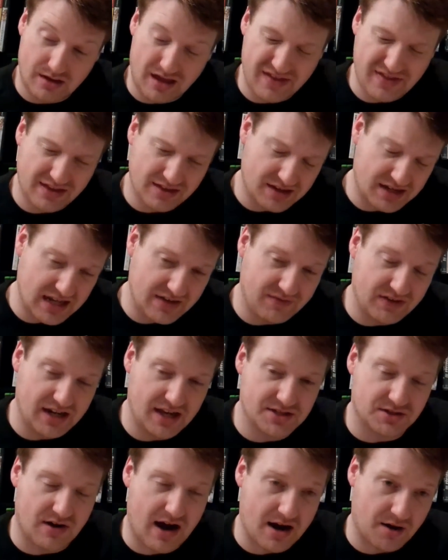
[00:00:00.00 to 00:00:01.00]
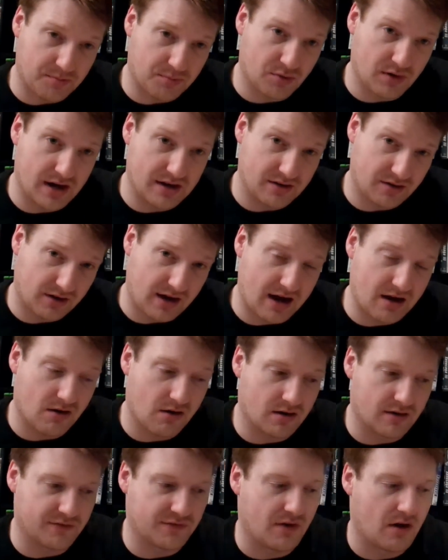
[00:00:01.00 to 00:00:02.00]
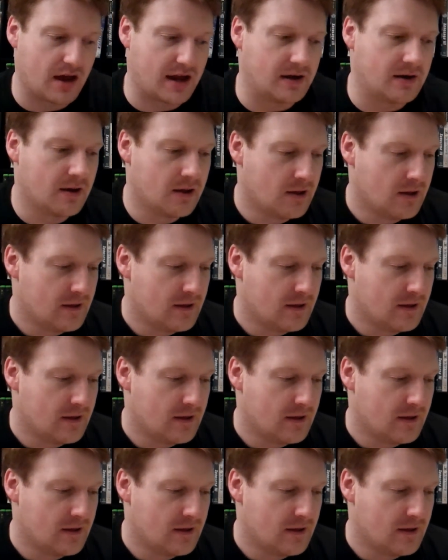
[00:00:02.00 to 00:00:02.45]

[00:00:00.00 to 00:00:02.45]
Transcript: think the DVDs are out of print and they're kind of hard to find.